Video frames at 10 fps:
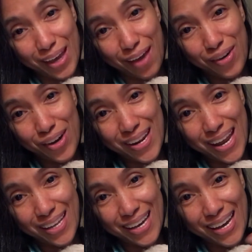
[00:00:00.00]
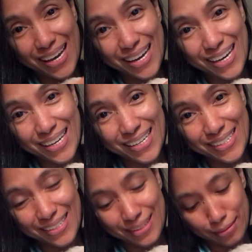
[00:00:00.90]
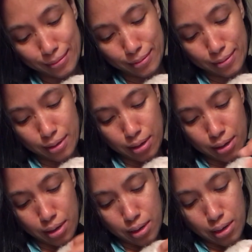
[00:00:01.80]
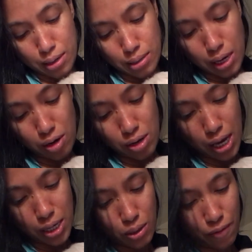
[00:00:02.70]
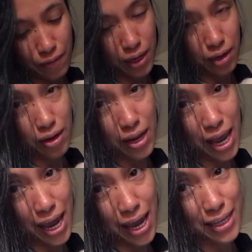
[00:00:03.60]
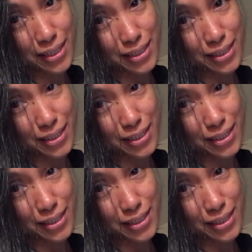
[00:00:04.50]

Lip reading: Have a good night, guys. Say good night, Sophie. Good night.